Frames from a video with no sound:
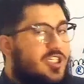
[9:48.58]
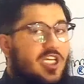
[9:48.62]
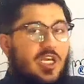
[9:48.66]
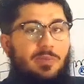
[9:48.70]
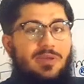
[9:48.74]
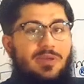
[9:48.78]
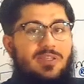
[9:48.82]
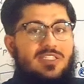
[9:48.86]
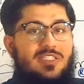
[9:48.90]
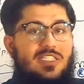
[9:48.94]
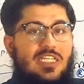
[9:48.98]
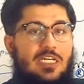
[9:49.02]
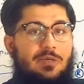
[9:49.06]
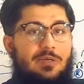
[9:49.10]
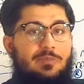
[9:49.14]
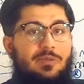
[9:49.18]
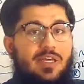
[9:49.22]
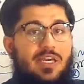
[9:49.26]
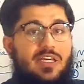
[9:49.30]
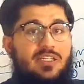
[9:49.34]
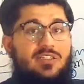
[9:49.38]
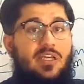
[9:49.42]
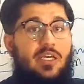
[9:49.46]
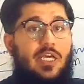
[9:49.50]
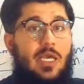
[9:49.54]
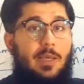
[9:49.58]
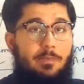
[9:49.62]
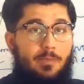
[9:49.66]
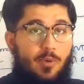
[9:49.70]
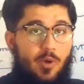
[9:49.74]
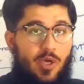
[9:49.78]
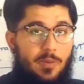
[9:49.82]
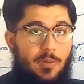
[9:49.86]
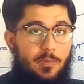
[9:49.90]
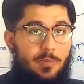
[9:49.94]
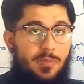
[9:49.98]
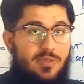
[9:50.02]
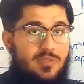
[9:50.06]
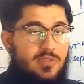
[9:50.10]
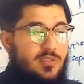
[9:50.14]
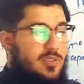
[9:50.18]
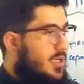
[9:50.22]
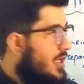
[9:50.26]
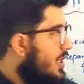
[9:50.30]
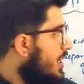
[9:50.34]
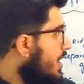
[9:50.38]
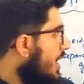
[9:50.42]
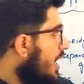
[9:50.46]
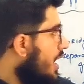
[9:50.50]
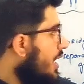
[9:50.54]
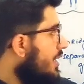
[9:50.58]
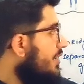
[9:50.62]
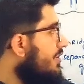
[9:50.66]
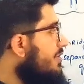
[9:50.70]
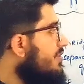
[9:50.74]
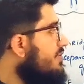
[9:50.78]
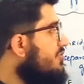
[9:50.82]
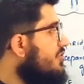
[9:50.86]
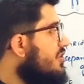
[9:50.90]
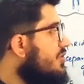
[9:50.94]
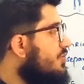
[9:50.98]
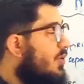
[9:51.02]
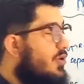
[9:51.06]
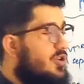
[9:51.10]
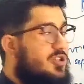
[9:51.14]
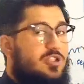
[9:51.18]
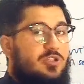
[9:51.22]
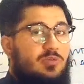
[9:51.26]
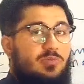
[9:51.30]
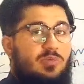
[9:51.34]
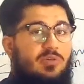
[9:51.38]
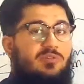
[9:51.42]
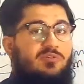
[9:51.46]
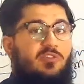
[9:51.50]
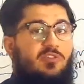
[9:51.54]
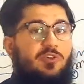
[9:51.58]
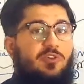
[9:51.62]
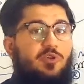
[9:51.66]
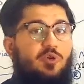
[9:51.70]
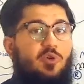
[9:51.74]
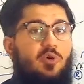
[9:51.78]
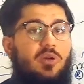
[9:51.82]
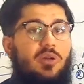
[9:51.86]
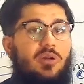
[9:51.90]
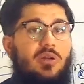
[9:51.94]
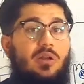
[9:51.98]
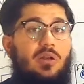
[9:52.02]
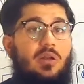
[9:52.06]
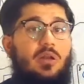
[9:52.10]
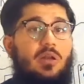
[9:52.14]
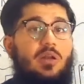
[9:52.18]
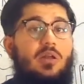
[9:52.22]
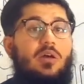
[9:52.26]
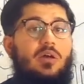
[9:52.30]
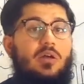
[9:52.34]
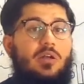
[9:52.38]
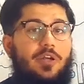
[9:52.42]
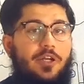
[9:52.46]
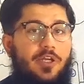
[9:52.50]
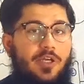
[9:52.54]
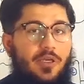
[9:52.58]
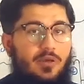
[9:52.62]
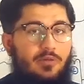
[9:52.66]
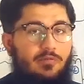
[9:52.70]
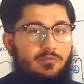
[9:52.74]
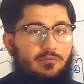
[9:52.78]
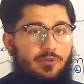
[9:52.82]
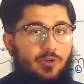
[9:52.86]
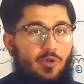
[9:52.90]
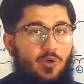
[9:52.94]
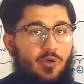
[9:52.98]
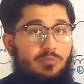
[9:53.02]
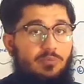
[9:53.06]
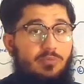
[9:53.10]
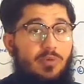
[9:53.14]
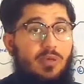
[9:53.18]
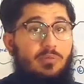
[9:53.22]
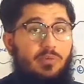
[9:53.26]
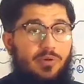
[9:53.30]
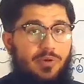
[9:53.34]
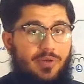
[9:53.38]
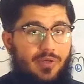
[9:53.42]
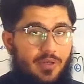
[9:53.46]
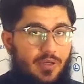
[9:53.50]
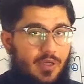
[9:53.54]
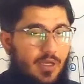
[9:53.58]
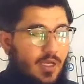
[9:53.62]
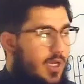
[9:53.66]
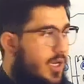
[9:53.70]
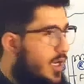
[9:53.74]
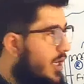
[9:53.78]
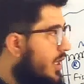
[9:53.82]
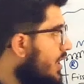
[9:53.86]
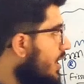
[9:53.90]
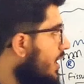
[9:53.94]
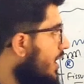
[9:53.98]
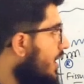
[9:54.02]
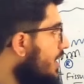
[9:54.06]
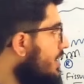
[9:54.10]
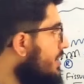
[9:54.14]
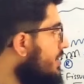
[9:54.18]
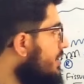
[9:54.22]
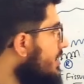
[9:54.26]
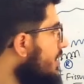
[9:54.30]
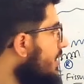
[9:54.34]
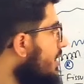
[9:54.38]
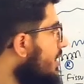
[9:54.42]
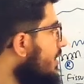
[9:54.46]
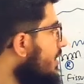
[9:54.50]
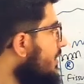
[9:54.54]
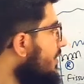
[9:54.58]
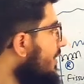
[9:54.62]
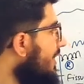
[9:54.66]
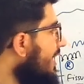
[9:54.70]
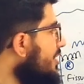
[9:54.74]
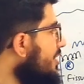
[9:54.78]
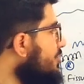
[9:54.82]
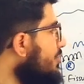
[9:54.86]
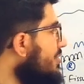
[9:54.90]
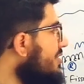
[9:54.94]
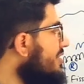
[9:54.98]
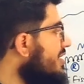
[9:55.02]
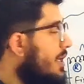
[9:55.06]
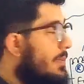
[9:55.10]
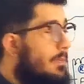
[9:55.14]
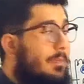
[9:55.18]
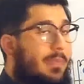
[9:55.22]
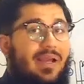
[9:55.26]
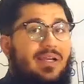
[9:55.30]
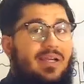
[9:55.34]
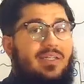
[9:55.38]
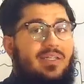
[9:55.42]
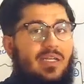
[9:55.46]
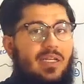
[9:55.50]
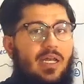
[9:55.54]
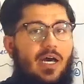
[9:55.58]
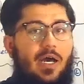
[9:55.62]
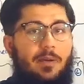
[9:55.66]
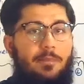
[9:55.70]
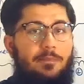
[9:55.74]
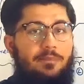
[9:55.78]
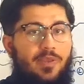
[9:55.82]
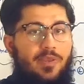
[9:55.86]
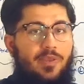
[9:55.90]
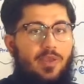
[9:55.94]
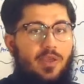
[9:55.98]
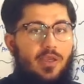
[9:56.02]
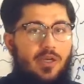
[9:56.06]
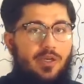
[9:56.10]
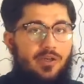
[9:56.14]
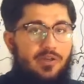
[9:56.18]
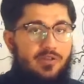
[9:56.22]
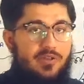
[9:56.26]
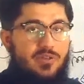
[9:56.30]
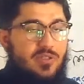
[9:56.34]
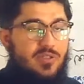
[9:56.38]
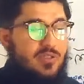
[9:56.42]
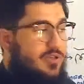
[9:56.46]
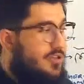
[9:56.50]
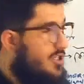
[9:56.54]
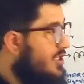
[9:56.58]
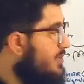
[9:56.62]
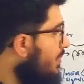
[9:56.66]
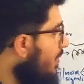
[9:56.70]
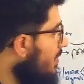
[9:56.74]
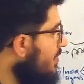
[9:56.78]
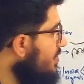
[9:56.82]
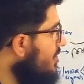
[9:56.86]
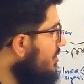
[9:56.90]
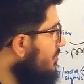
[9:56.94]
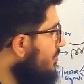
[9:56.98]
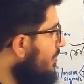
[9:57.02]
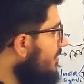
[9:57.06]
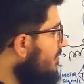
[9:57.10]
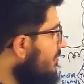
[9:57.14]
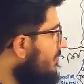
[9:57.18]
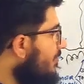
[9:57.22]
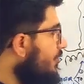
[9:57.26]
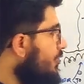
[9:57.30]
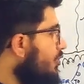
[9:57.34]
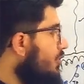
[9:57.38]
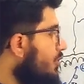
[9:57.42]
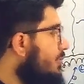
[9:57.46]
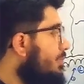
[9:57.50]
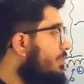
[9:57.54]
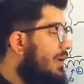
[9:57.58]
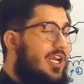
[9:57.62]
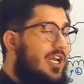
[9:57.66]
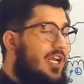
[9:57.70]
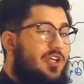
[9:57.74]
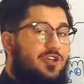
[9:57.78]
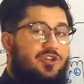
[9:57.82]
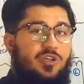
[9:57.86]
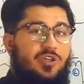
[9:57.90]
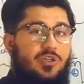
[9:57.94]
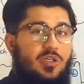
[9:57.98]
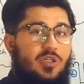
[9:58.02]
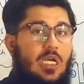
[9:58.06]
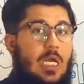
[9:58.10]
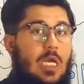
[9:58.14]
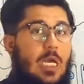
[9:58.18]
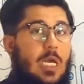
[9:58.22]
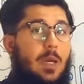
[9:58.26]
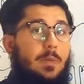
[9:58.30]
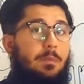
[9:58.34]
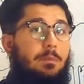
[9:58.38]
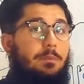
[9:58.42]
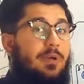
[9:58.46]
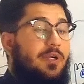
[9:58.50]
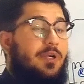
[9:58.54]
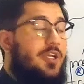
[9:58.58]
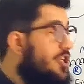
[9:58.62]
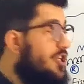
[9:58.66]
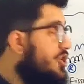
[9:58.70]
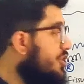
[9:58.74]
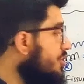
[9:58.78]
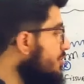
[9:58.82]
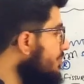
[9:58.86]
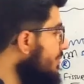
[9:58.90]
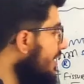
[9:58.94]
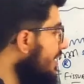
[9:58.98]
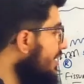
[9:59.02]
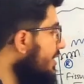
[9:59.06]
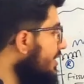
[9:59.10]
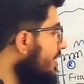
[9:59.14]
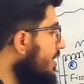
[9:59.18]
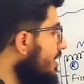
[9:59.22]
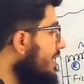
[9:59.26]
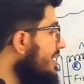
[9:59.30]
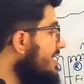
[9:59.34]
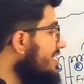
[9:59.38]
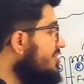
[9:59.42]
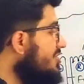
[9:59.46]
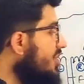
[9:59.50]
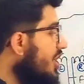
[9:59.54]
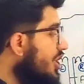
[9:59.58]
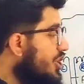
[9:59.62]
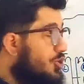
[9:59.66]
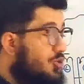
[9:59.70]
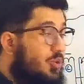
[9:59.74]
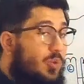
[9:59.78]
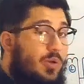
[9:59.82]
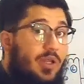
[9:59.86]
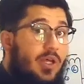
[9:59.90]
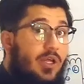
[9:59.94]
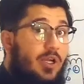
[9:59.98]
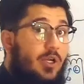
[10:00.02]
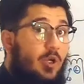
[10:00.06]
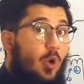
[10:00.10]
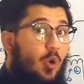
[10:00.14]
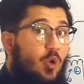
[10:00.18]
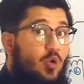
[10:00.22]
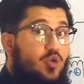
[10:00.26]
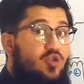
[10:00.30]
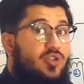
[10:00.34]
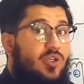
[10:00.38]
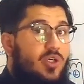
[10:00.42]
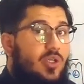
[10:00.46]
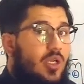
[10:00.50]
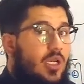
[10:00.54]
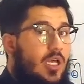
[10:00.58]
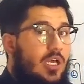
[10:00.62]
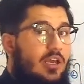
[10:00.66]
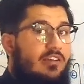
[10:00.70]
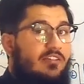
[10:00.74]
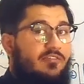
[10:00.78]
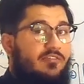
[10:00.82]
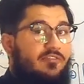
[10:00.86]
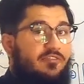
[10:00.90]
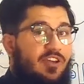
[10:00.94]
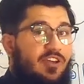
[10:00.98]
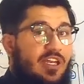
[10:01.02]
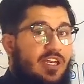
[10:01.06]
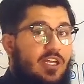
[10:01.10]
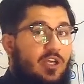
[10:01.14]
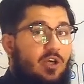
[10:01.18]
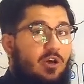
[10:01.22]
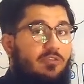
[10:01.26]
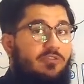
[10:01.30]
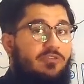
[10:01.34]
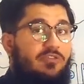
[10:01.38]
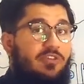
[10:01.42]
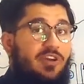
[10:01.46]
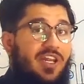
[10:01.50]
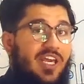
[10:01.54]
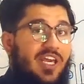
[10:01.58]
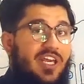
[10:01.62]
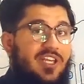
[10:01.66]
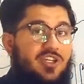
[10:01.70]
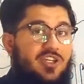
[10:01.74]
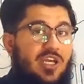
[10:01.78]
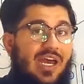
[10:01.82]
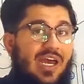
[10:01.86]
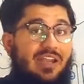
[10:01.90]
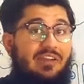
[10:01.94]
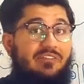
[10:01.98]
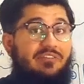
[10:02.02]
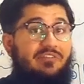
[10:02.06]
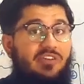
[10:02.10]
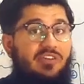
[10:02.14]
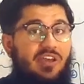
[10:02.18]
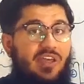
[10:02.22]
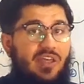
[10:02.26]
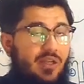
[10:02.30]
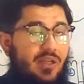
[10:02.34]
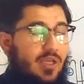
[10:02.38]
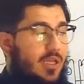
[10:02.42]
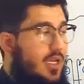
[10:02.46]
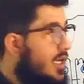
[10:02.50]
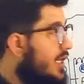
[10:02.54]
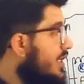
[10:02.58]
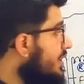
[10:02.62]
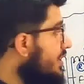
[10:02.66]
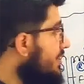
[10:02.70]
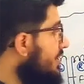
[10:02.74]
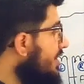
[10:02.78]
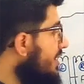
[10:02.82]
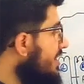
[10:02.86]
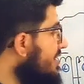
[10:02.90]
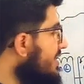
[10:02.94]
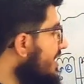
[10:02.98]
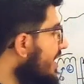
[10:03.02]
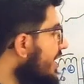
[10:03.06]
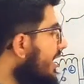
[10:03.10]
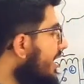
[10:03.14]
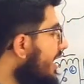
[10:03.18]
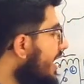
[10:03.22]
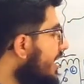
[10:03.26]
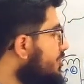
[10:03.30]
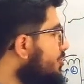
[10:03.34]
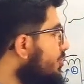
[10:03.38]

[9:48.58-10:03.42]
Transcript: is named as hippocampus, and it is responsible for your learning, for your memory. And the next one is amygdala. It is responsible for your pleasure, punishment, sexual arousal, feeling of rage and fear. These are actually